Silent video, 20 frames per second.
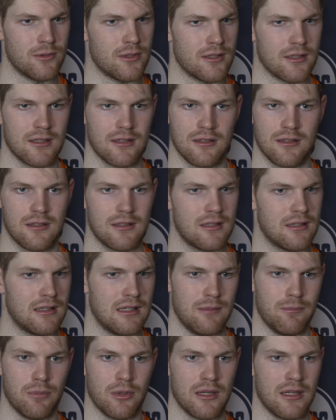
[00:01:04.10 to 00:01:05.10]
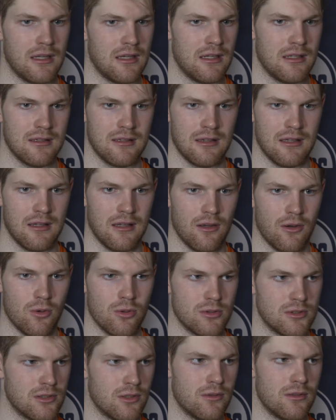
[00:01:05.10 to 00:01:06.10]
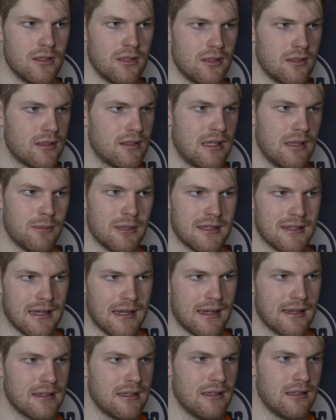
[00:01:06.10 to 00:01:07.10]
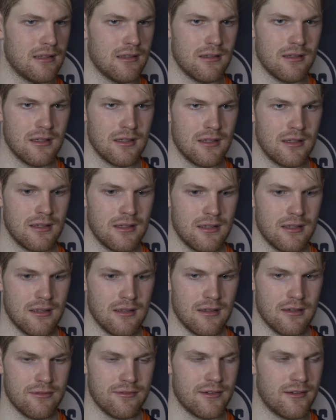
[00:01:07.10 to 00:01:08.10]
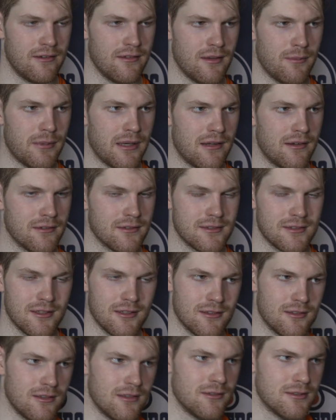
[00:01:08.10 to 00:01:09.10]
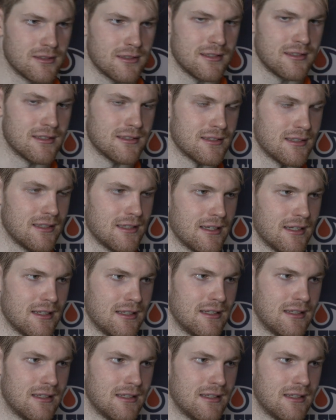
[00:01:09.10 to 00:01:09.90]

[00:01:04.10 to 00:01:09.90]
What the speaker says: we're keep bringing it into the ozone and keep attacking and foot on the pedal. So it was nice to see that.